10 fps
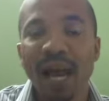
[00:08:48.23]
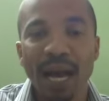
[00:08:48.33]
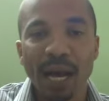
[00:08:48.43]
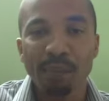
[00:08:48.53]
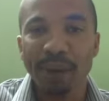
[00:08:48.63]

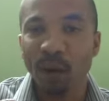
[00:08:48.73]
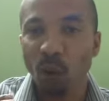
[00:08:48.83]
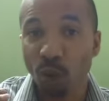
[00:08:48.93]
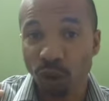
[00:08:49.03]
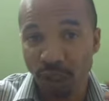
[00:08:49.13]

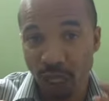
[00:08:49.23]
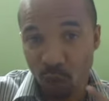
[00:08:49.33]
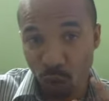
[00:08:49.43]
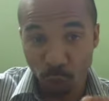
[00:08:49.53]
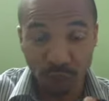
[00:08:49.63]
and
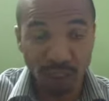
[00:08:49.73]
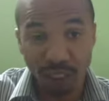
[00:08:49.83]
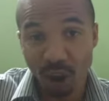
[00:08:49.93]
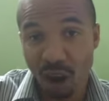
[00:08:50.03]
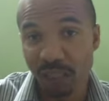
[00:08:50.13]
also the
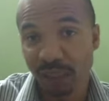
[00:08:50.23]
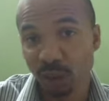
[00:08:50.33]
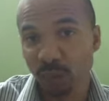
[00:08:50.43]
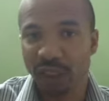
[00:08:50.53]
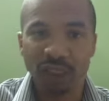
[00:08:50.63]
question and
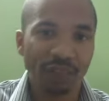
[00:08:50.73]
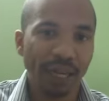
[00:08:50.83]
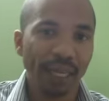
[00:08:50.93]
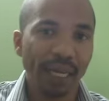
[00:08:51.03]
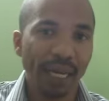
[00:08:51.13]
answers, which is
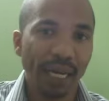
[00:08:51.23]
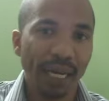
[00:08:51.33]
very,